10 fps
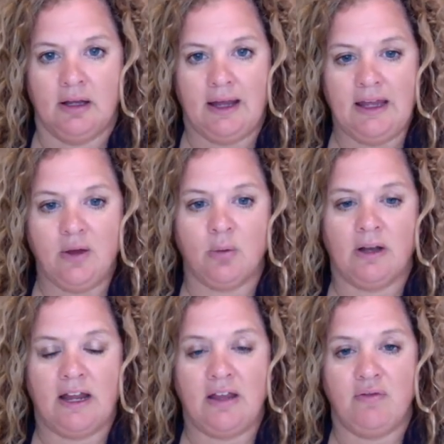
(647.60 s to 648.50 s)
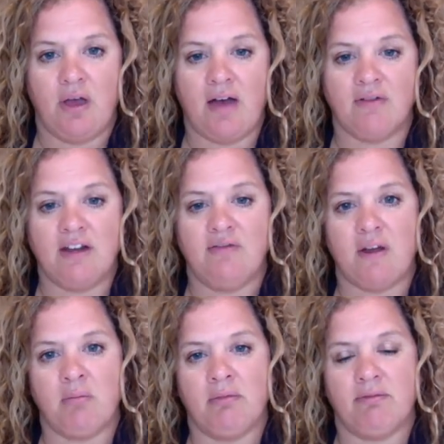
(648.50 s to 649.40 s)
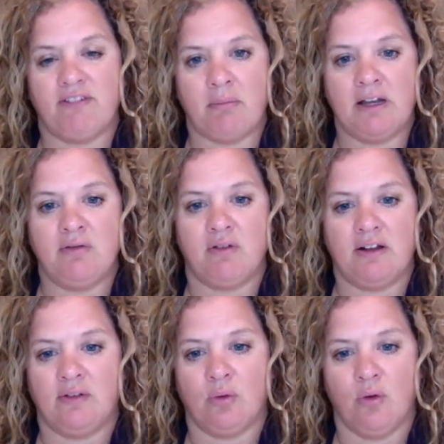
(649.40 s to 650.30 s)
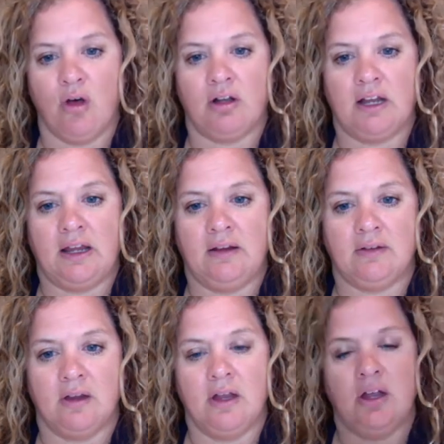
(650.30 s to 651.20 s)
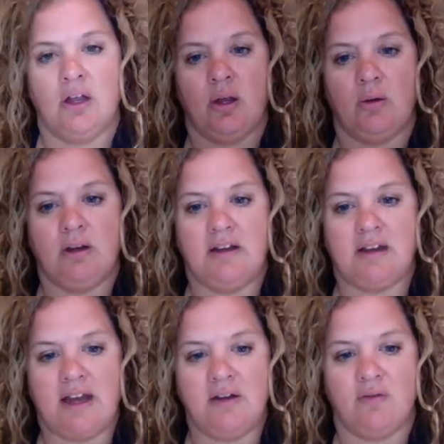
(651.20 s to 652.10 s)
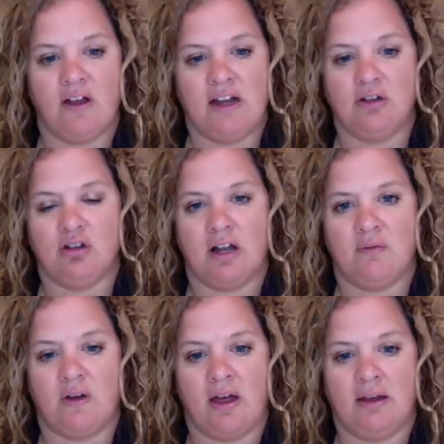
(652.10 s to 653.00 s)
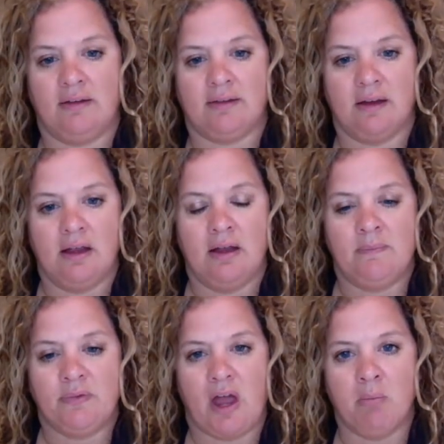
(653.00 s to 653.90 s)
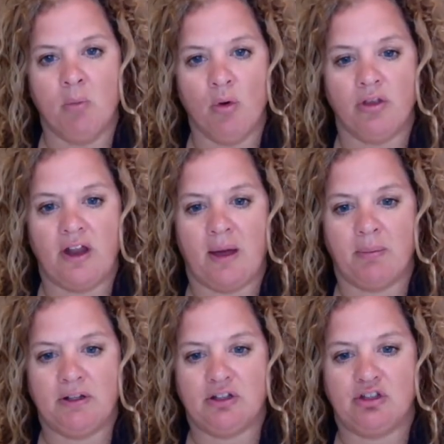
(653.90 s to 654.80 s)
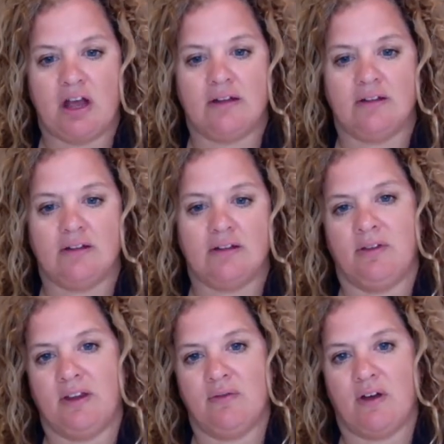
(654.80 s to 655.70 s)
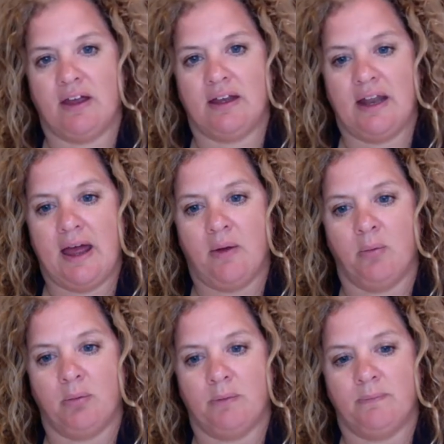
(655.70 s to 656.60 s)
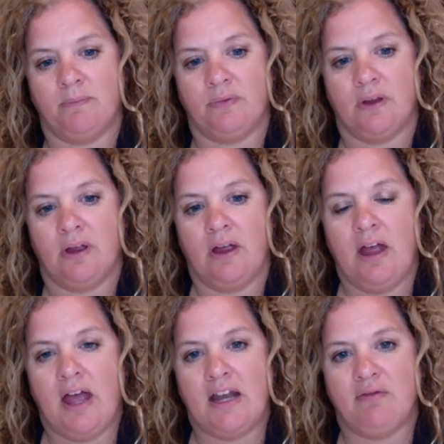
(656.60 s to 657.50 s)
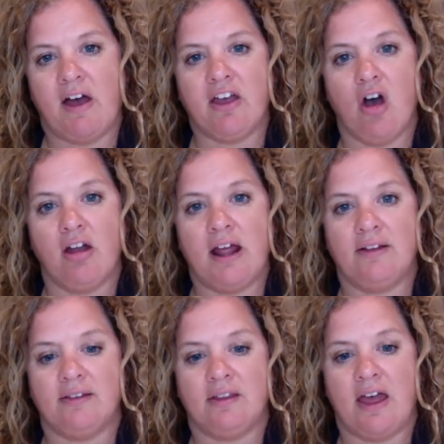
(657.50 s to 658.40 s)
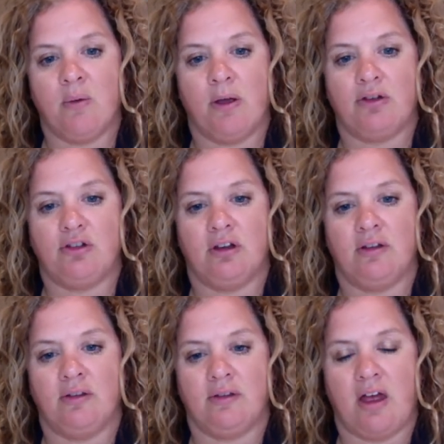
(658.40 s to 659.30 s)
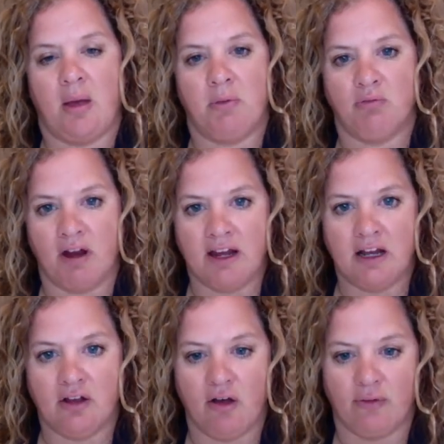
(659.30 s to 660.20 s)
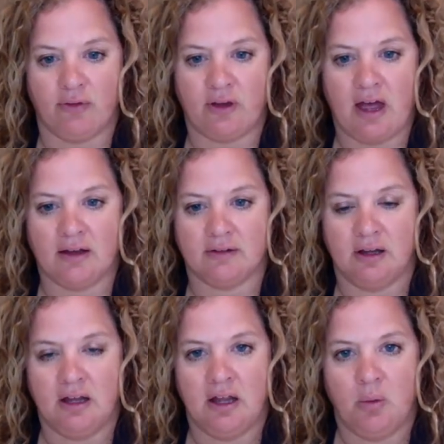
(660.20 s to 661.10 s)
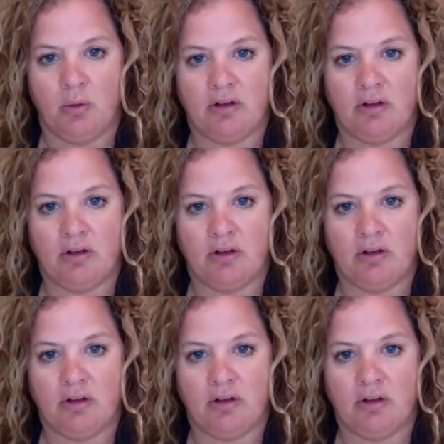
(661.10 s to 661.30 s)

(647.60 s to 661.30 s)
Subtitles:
Equally, if you have any family, friends or colleagues who need any financial advice, I'm more than happy to chat to them to see if I can help. And if I can't answer their questions, I'm in regular contact with